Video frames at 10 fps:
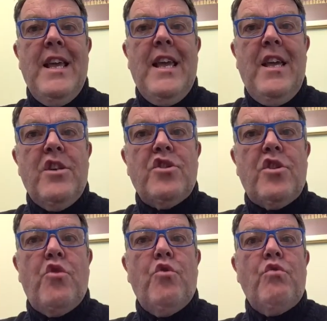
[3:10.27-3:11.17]
He has
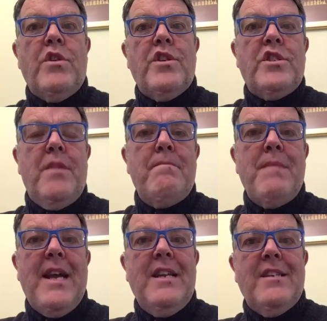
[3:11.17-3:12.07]
called us and
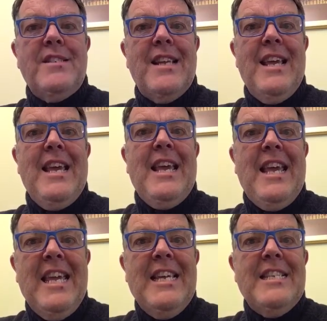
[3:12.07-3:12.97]
made us
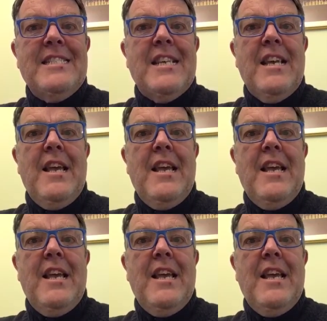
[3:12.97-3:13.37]
his